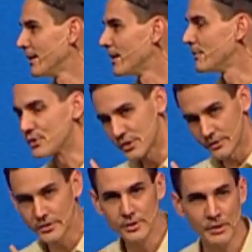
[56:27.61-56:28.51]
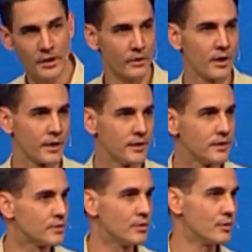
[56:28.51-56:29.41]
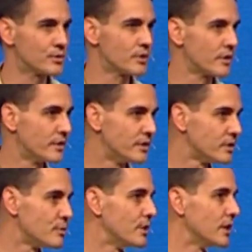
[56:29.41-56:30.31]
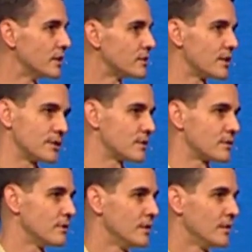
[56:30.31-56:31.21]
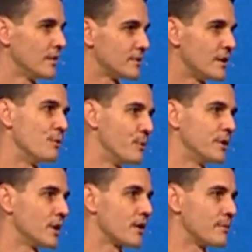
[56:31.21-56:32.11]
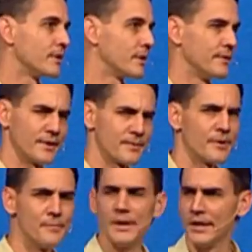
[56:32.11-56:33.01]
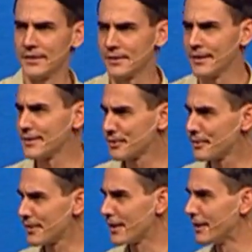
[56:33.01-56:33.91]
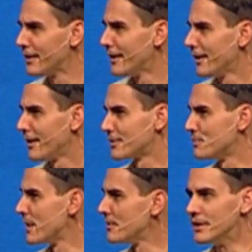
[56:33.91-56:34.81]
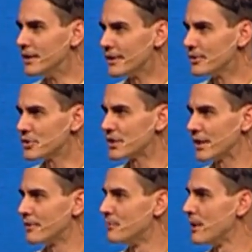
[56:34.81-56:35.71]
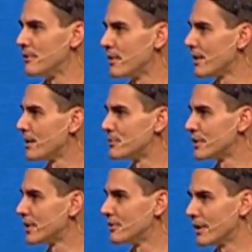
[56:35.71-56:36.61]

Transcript: If you're serious about God, listen, don't start it in disobedience. That's, that's not what we talked about that. We talked about obedience and that sort of thing. And so maybe you didn't understand, or maybe you think I'm tricking you.